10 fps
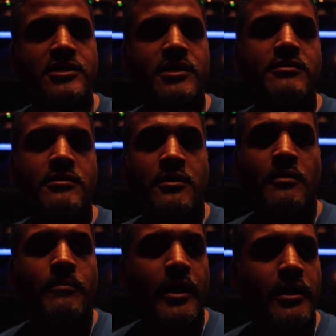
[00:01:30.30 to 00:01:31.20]
10.
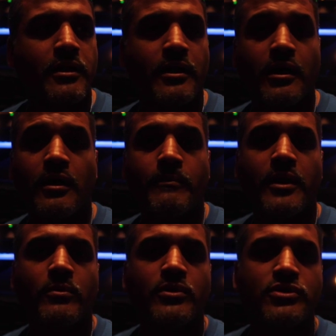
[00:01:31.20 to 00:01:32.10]

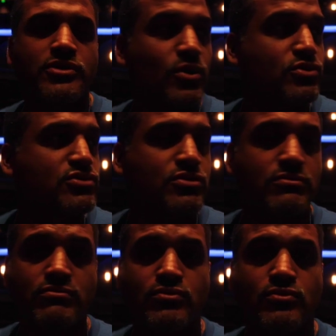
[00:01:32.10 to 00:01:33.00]
Mayweather throws
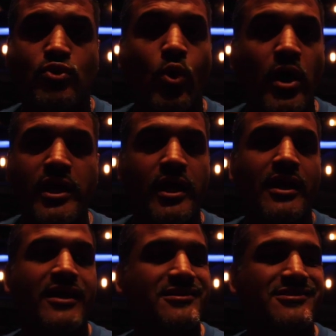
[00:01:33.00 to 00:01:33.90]
20
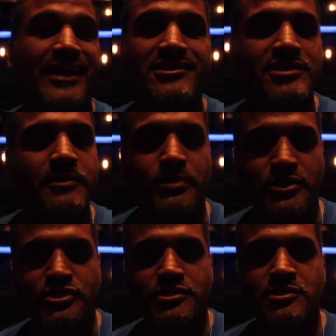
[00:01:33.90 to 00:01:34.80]
and lands 19
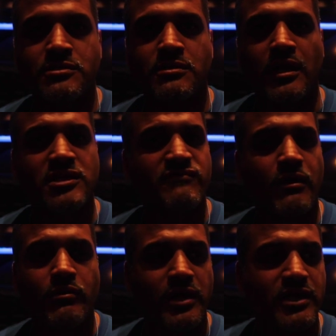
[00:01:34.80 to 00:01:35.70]
punches. And he's
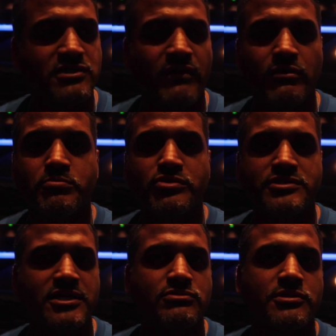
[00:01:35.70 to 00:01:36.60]
very
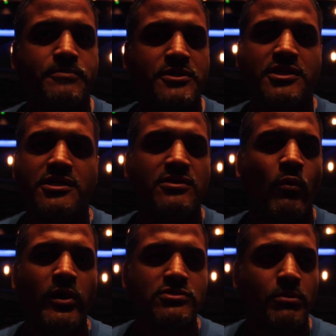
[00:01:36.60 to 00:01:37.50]
precise with the punch. He
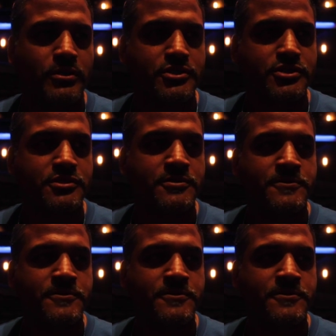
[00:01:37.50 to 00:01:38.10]
doesn't waste no punches.